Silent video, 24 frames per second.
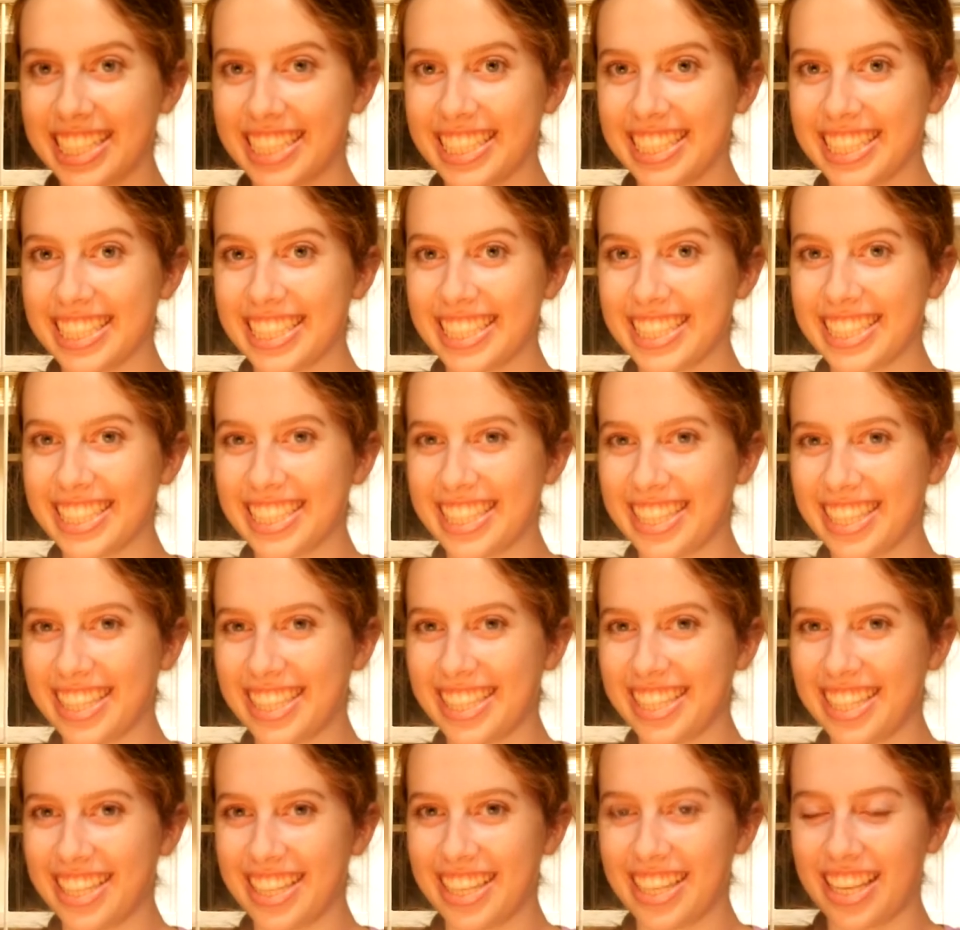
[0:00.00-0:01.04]

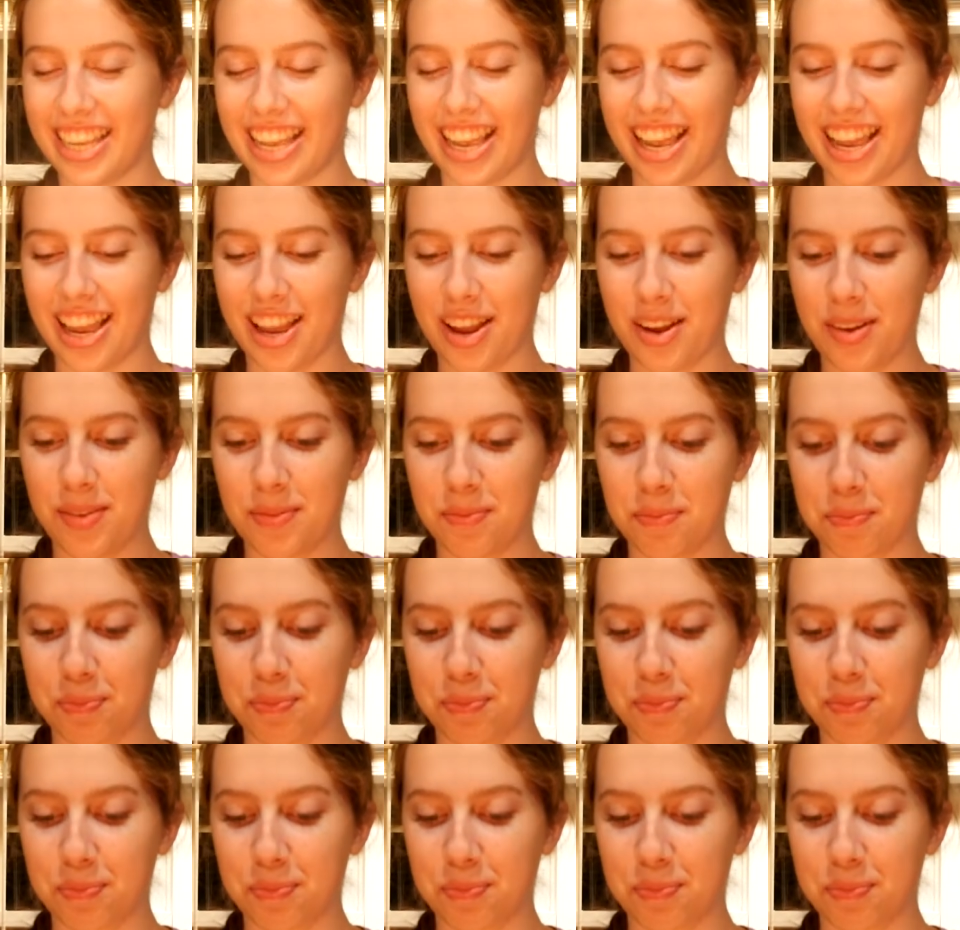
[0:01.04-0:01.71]
Nothing is said.